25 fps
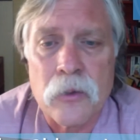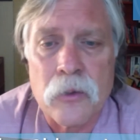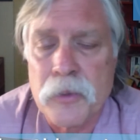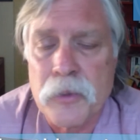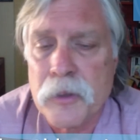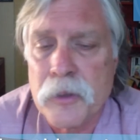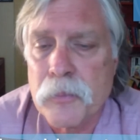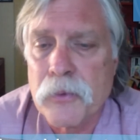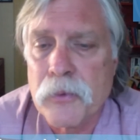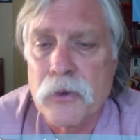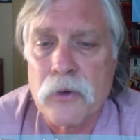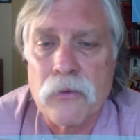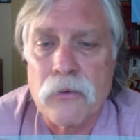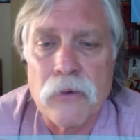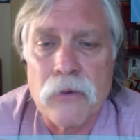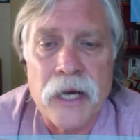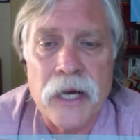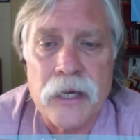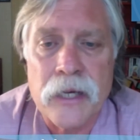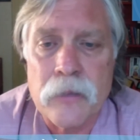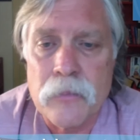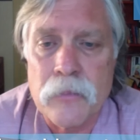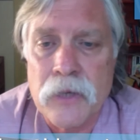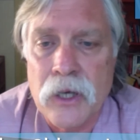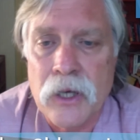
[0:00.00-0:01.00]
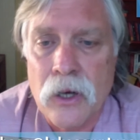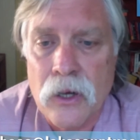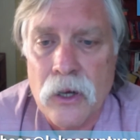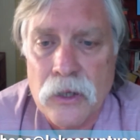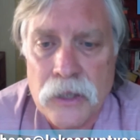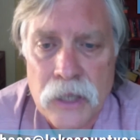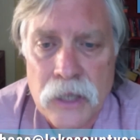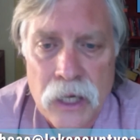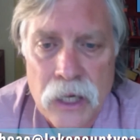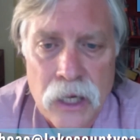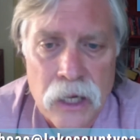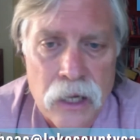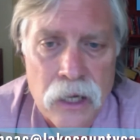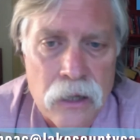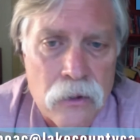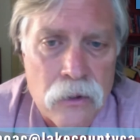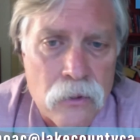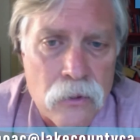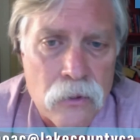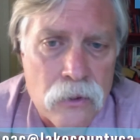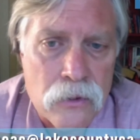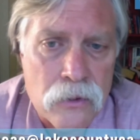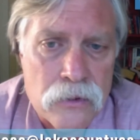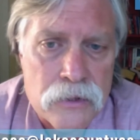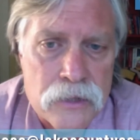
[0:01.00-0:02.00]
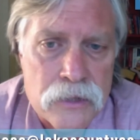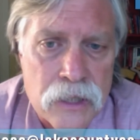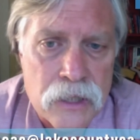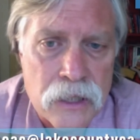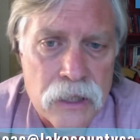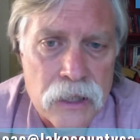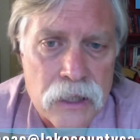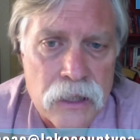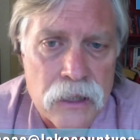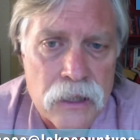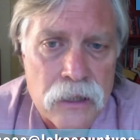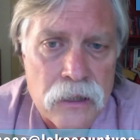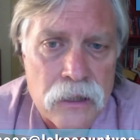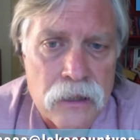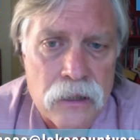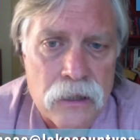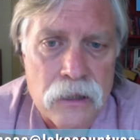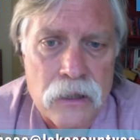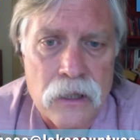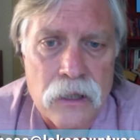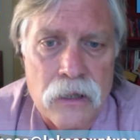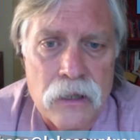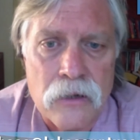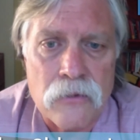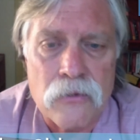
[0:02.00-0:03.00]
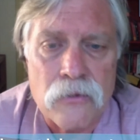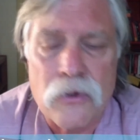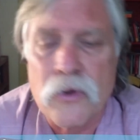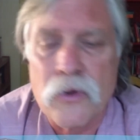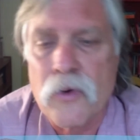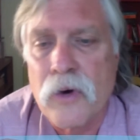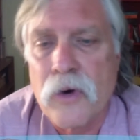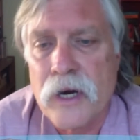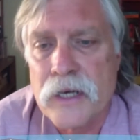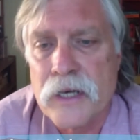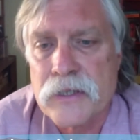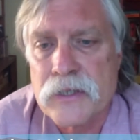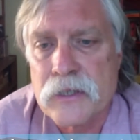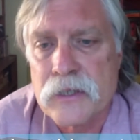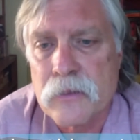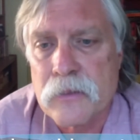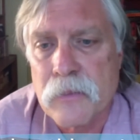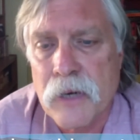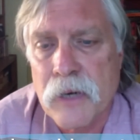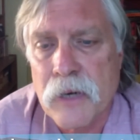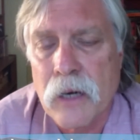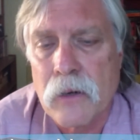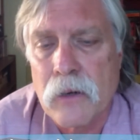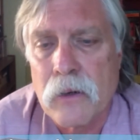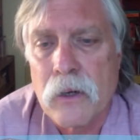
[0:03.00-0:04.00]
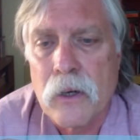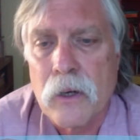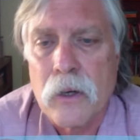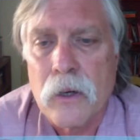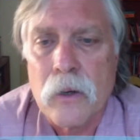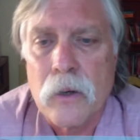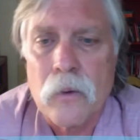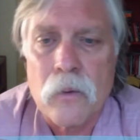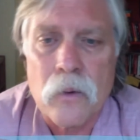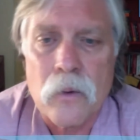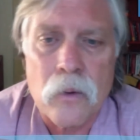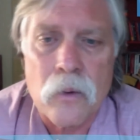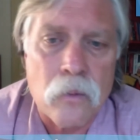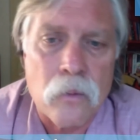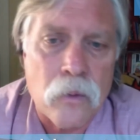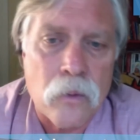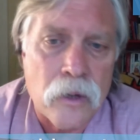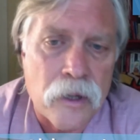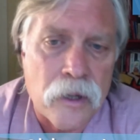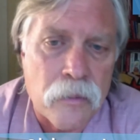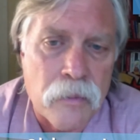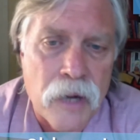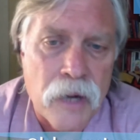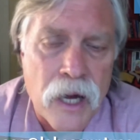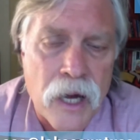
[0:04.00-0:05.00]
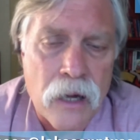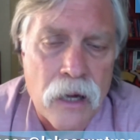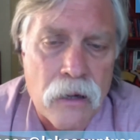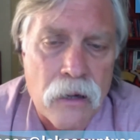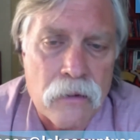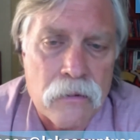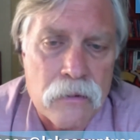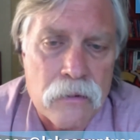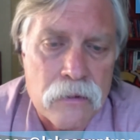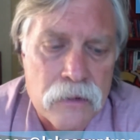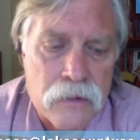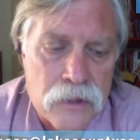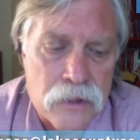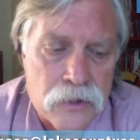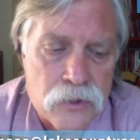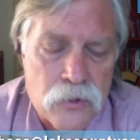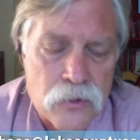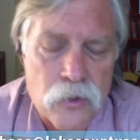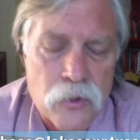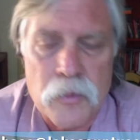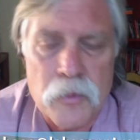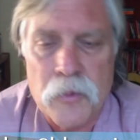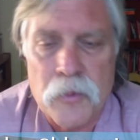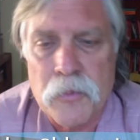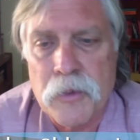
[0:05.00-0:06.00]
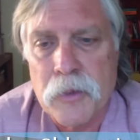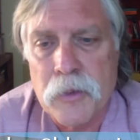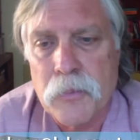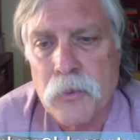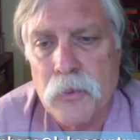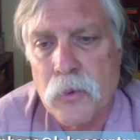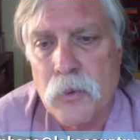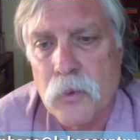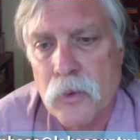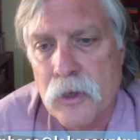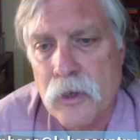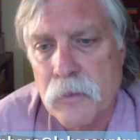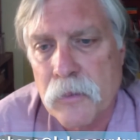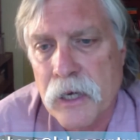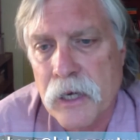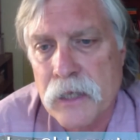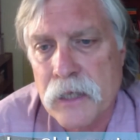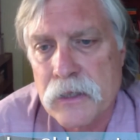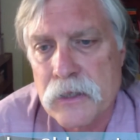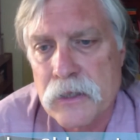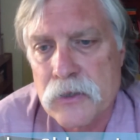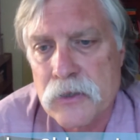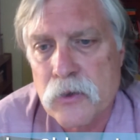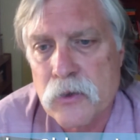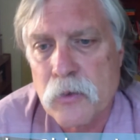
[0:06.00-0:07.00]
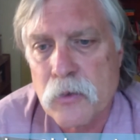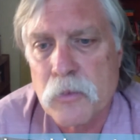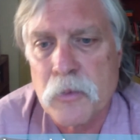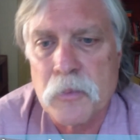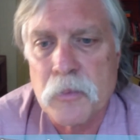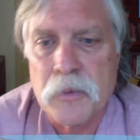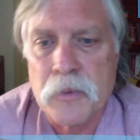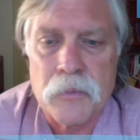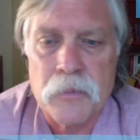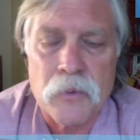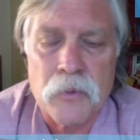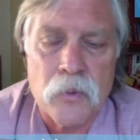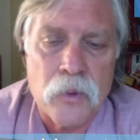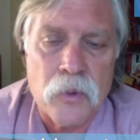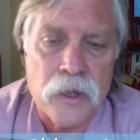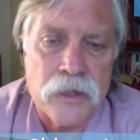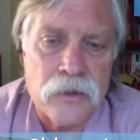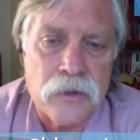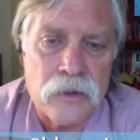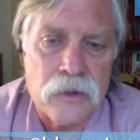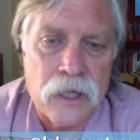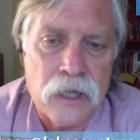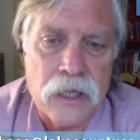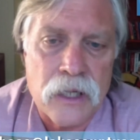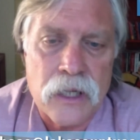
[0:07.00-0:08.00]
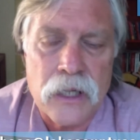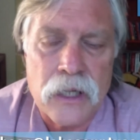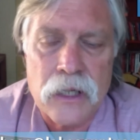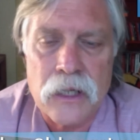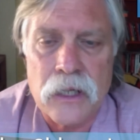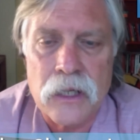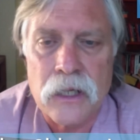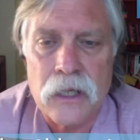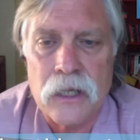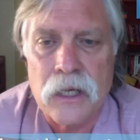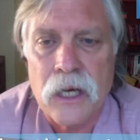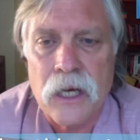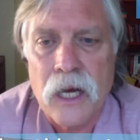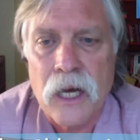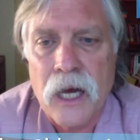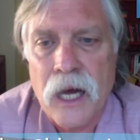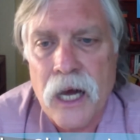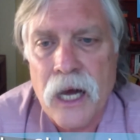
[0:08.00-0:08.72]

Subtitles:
People are writing me all day or sending in requests about, well, what about this group of people? What about this group of people? When do they get in?